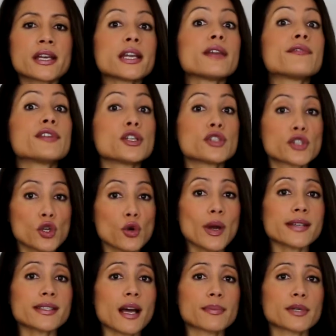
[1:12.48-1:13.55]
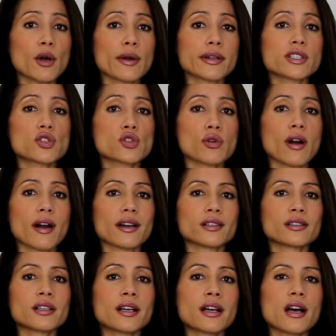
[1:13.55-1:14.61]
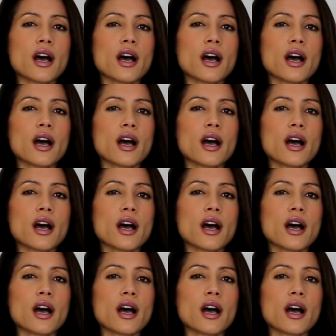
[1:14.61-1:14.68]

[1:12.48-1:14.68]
If you do end up going to trial,